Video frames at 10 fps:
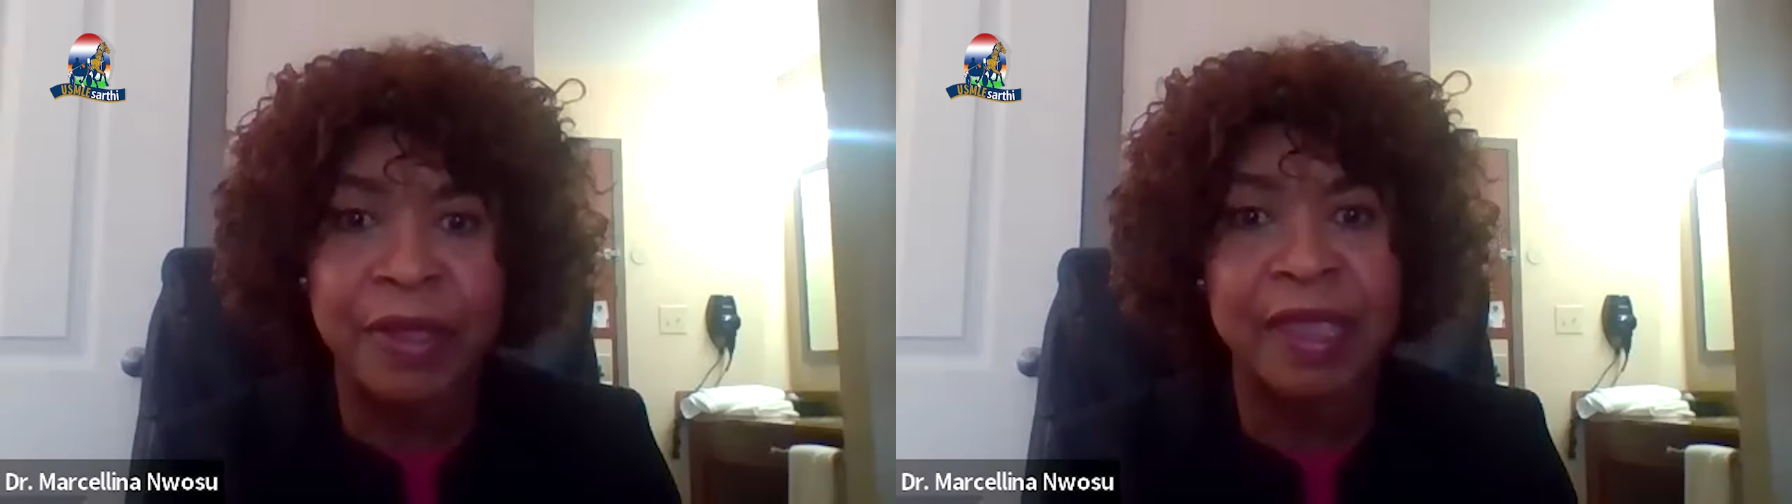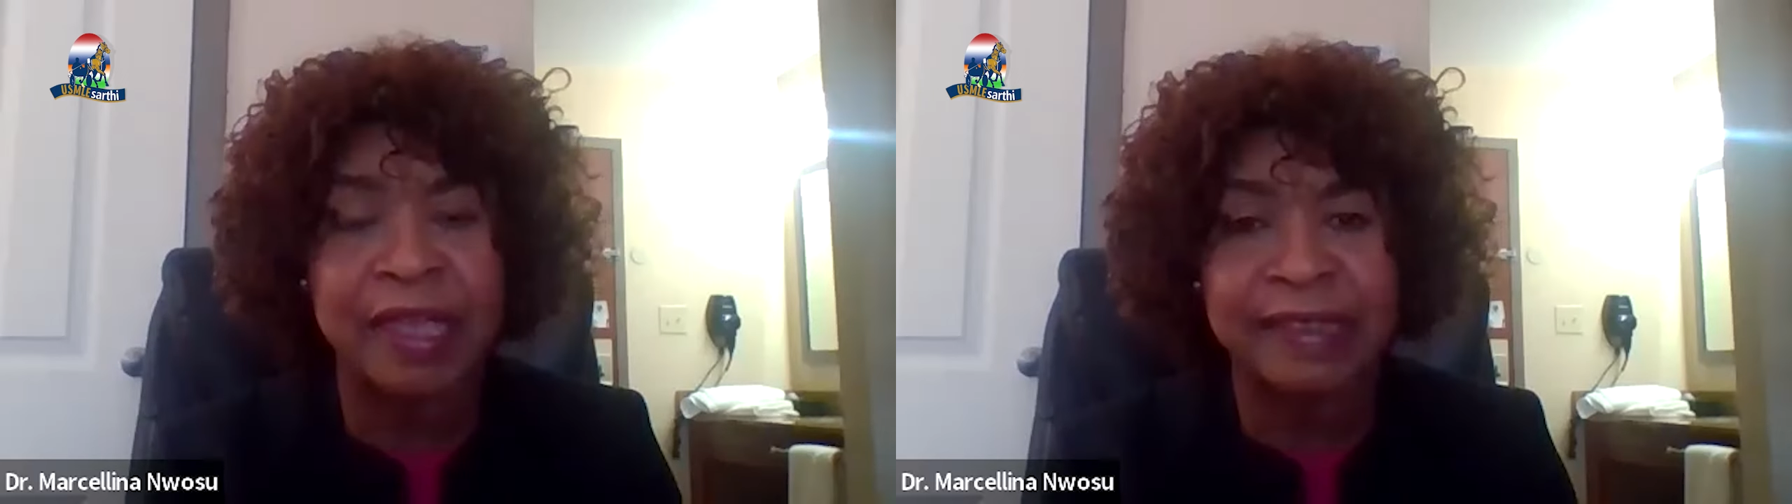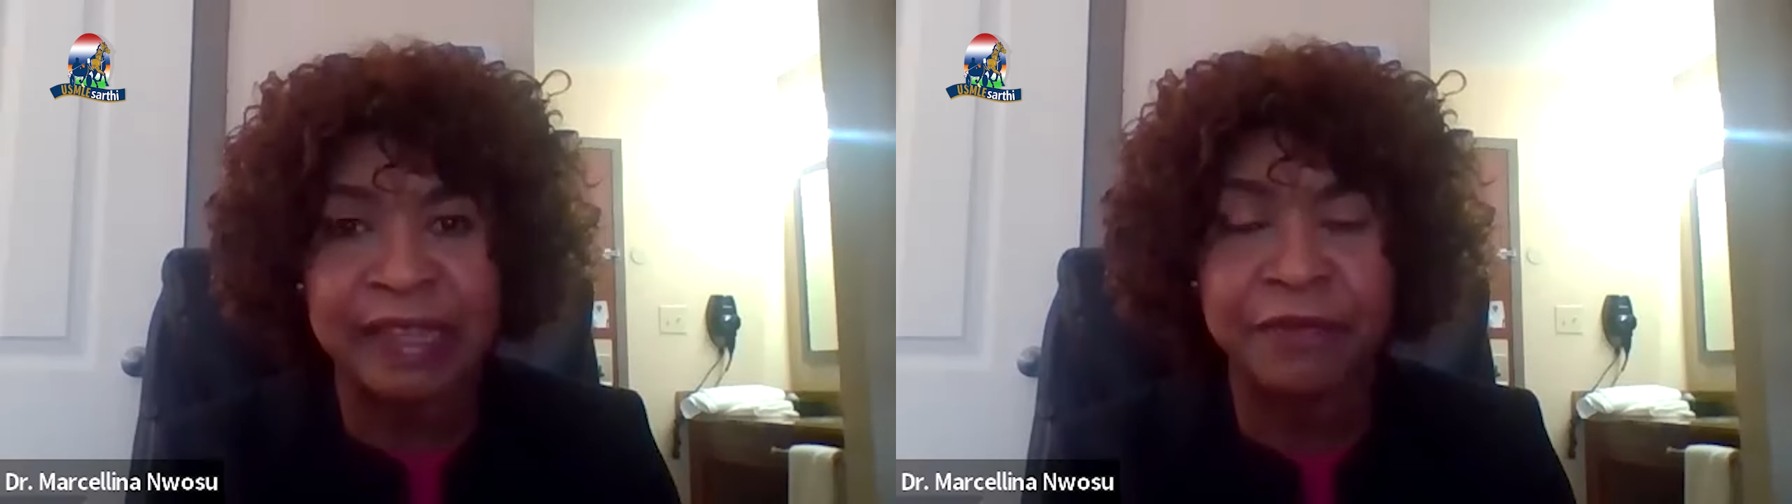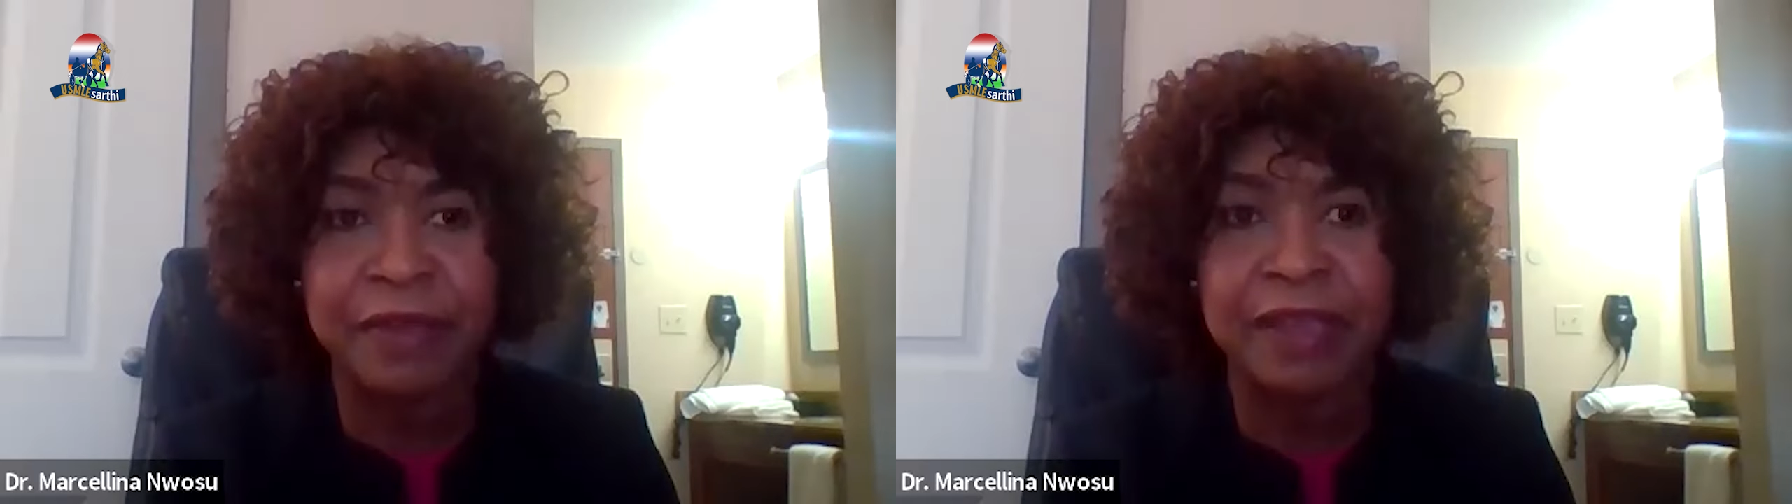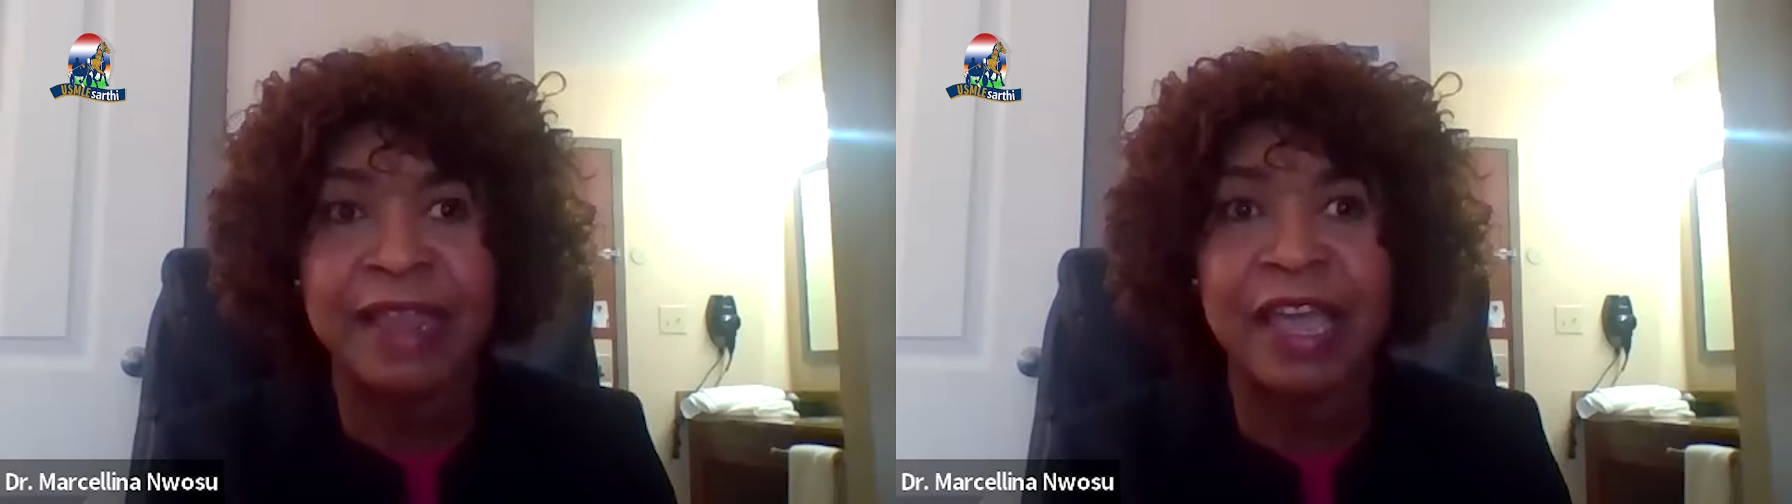in your
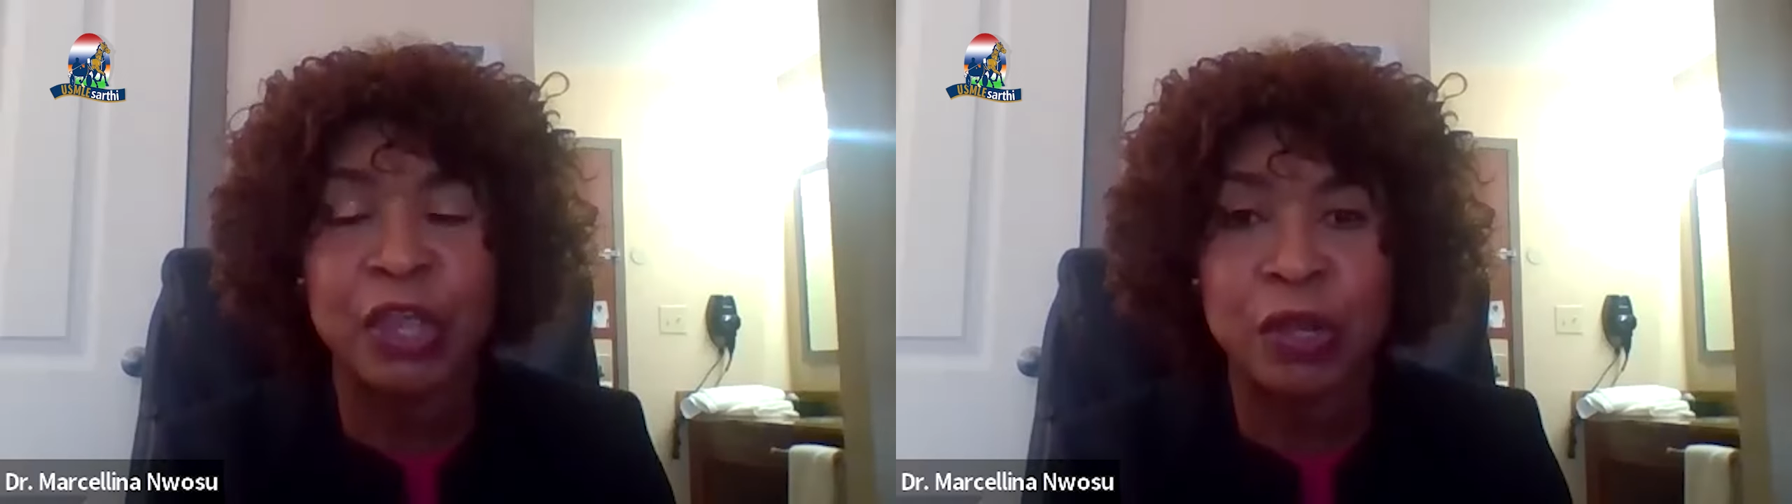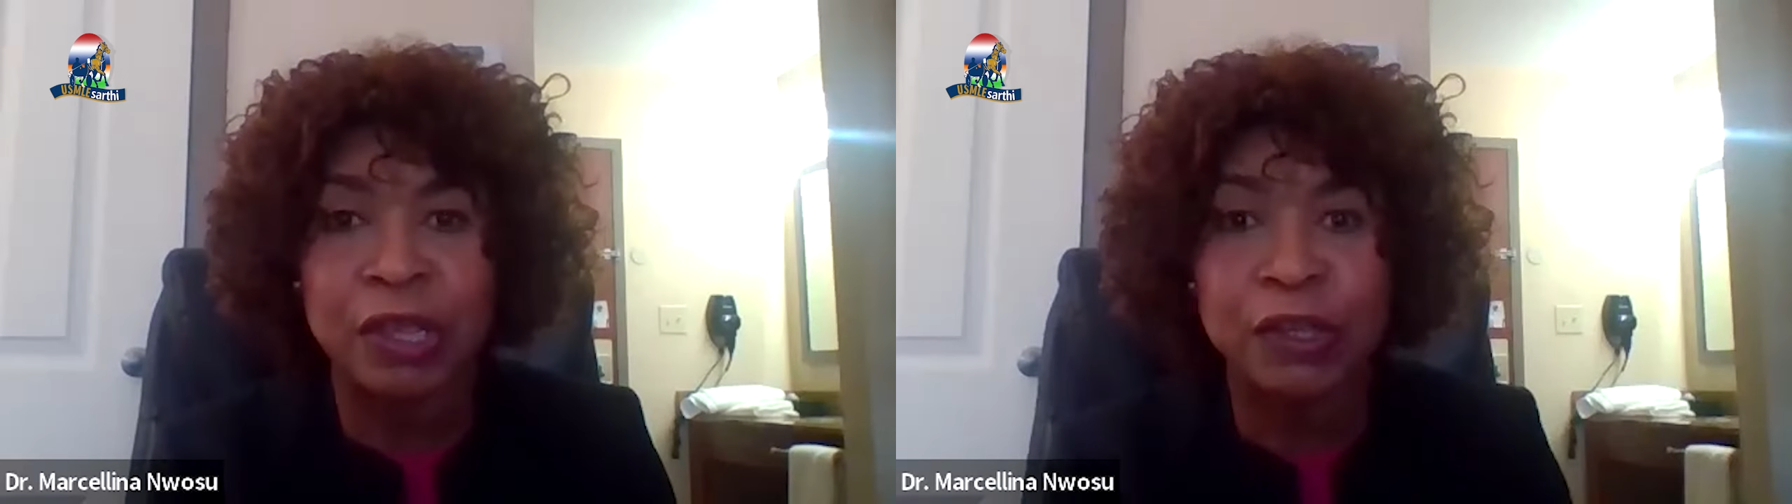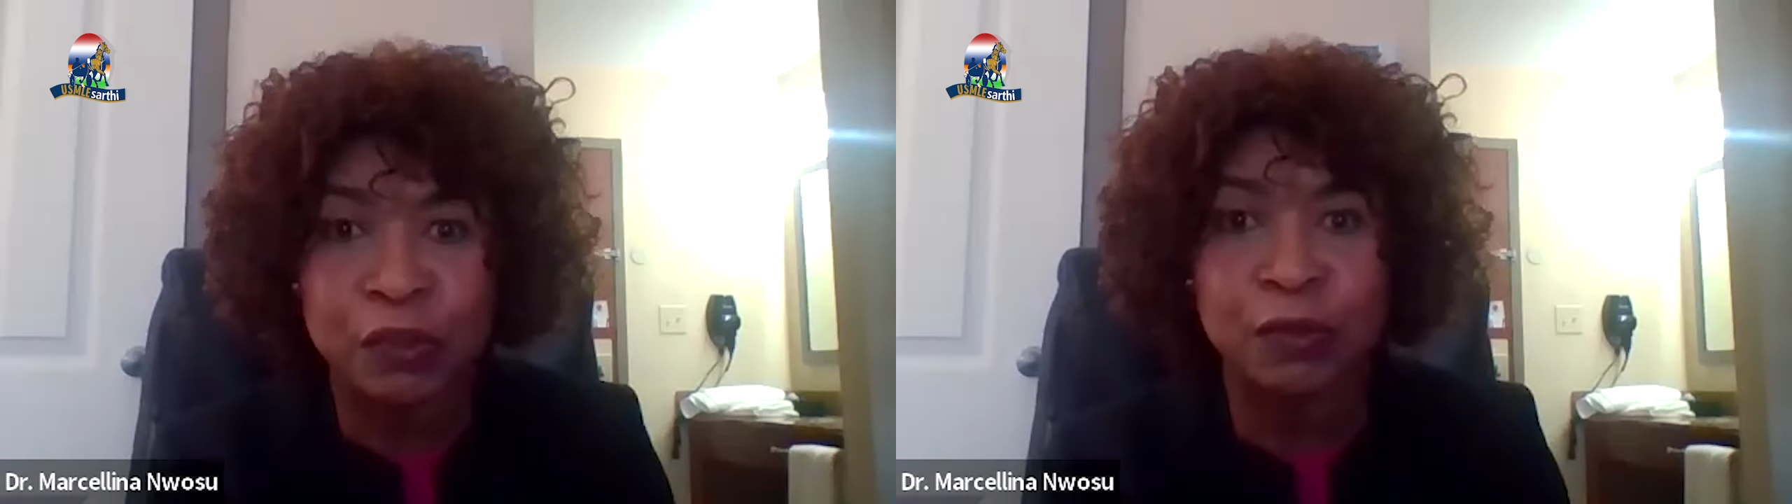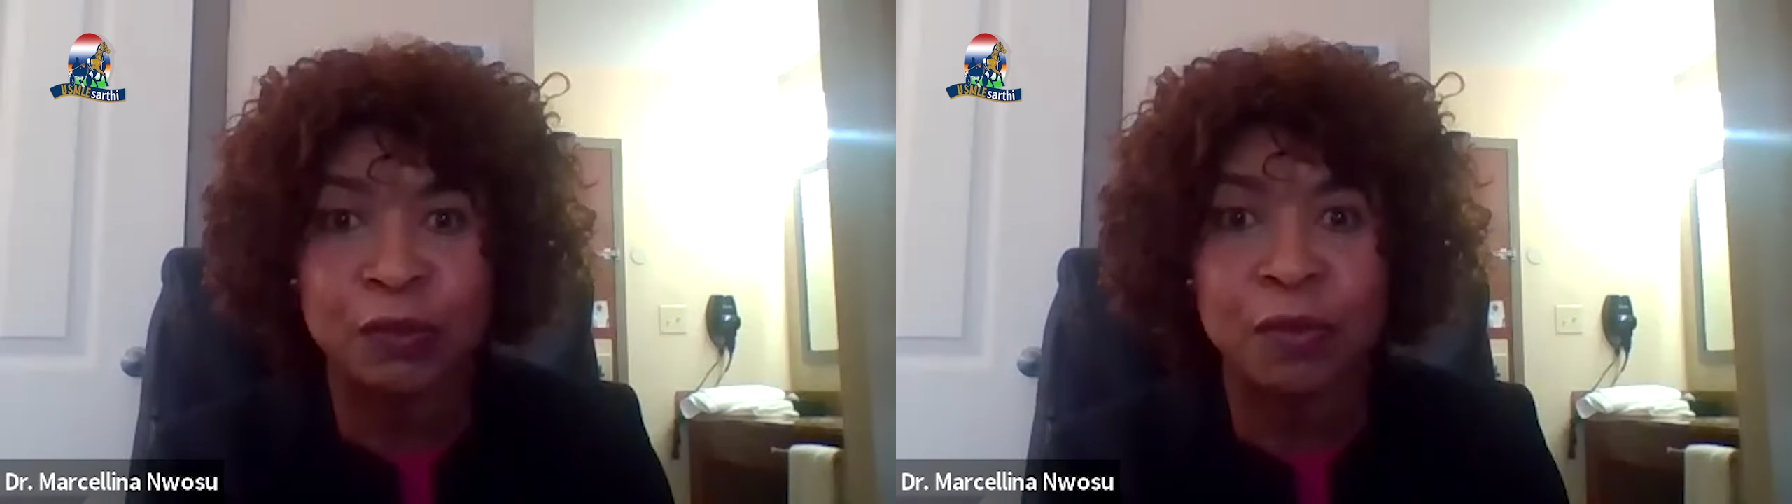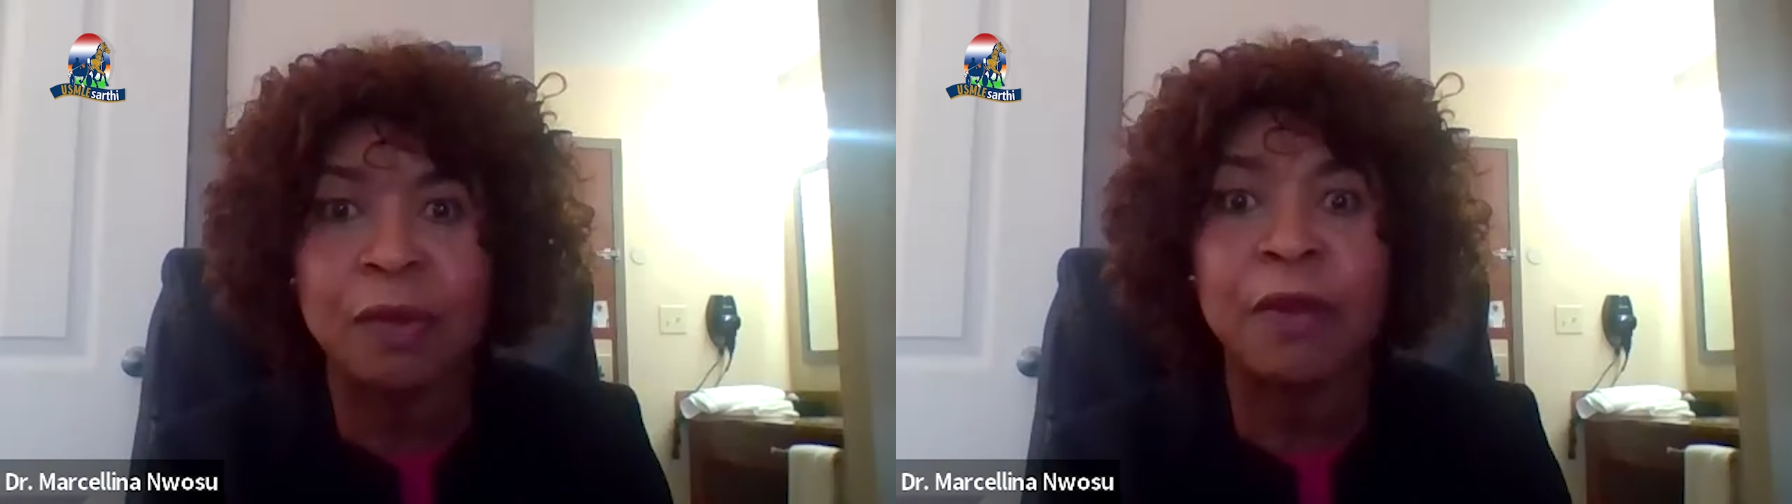CV that you need
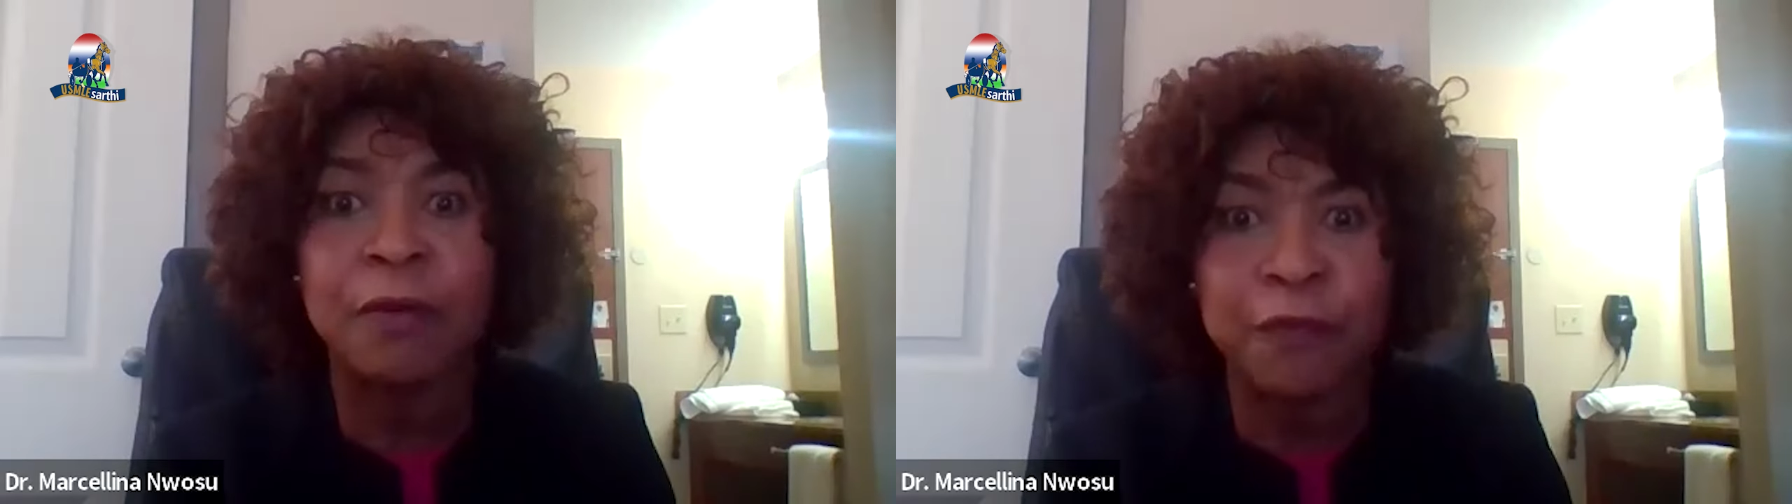to